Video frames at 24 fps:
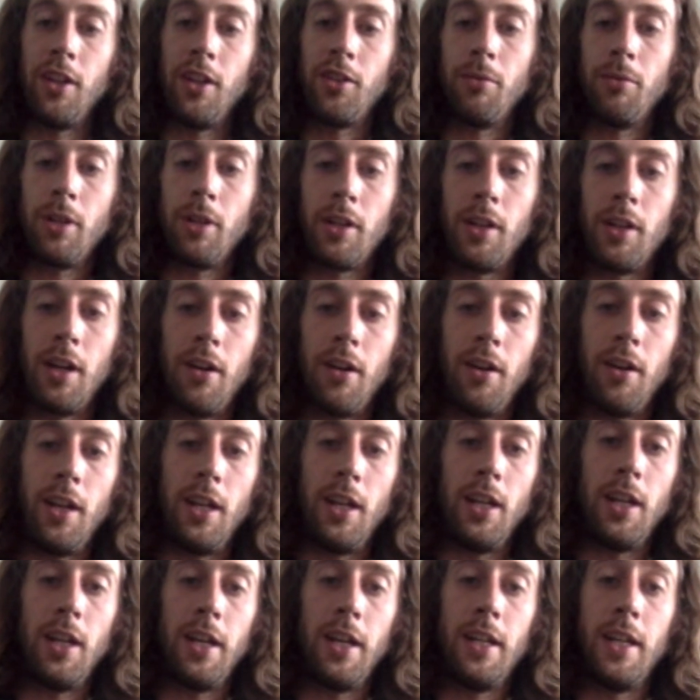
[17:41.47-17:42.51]
sensory
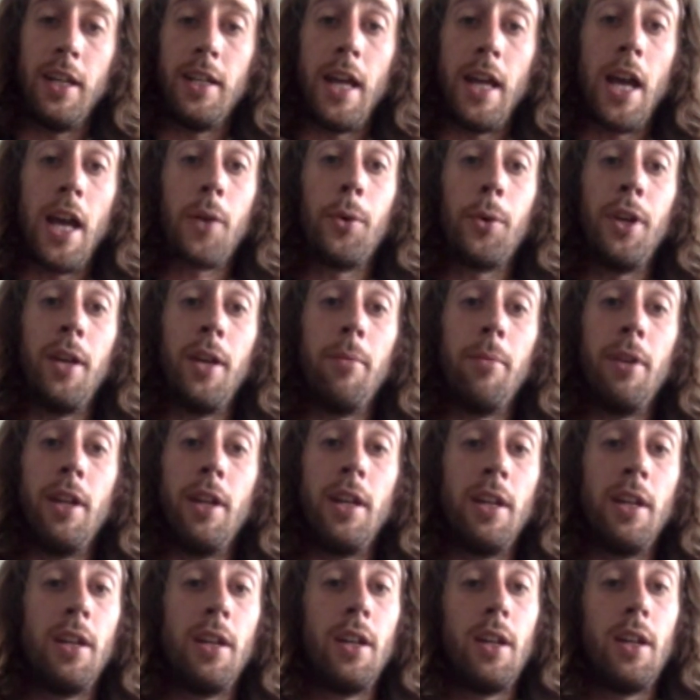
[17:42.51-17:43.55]
clarity, and then
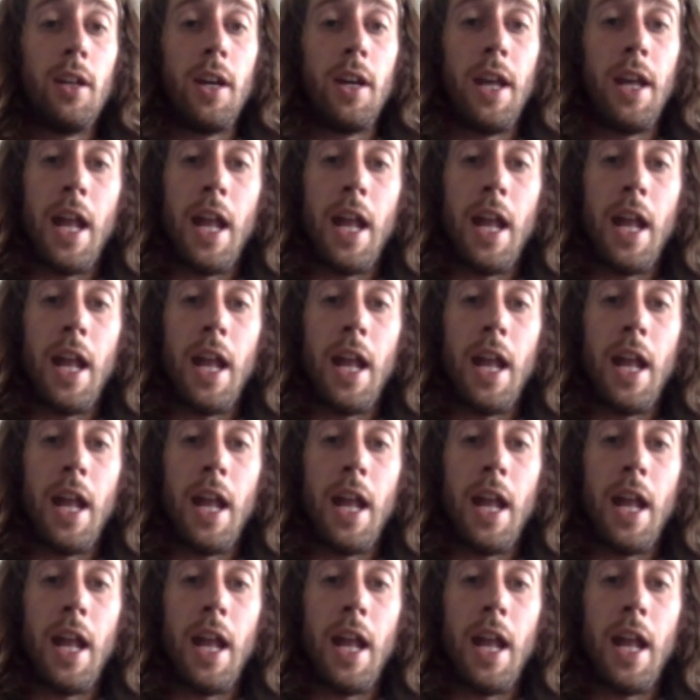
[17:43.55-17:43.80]
equanimity.